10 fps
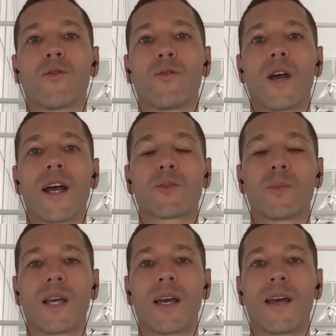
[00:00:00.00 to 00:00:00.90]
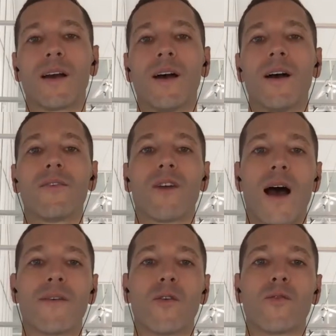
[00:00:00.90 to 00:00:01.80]
SBA
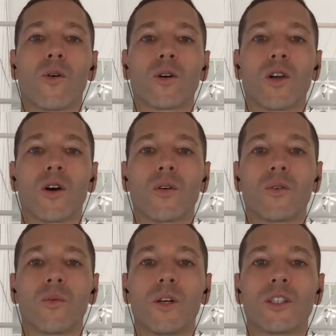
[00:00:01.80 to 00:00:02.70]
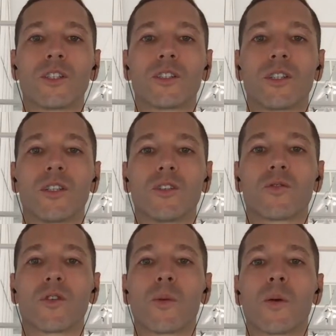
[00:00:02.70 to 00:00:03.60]
504 loan, which is
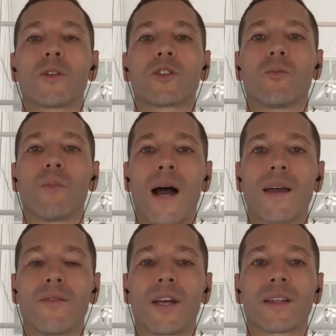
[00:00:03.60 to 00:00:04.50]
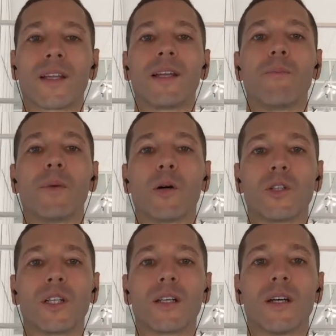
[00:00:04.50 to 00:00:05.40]
for the purpose of buying the vacant land and
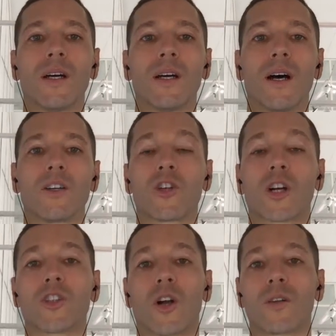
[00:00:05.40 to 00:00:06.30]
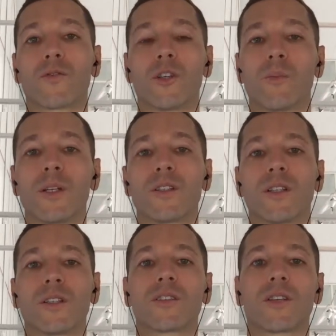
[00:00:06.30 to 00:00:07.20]
building a structure on it for your
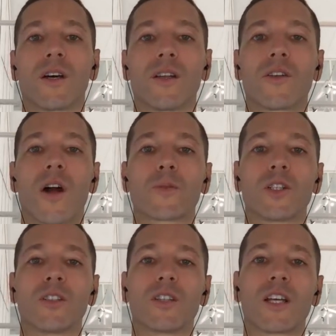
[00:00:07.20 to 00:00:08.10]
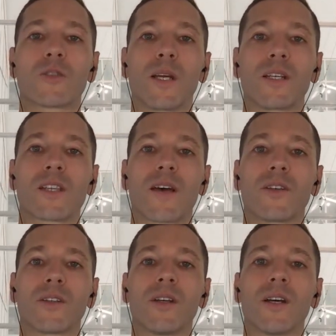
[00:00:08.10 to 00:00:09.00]
business. Another option is an SBA